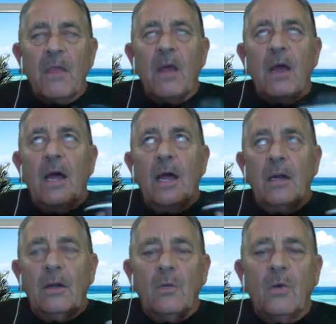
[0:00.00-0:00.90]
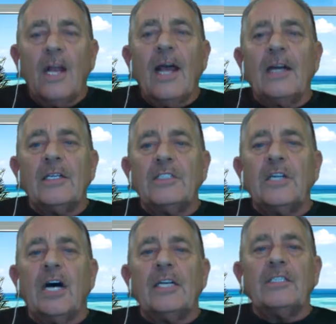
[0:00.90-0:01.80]
And you want to
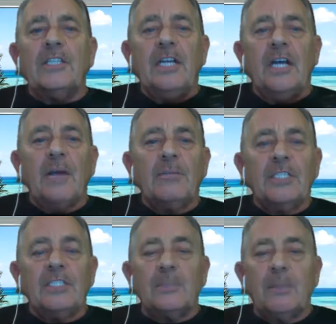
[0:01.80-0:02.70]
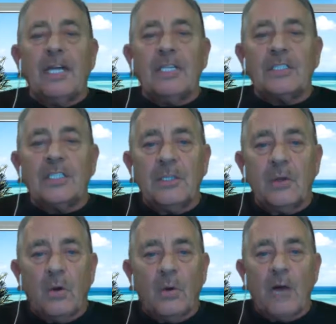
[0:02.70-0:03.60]
energize the empty space in your
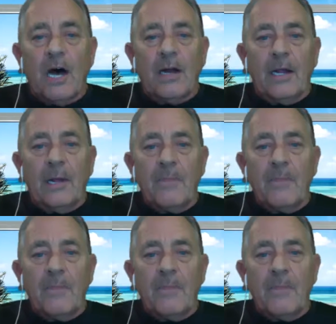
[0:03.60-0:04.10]
whole body.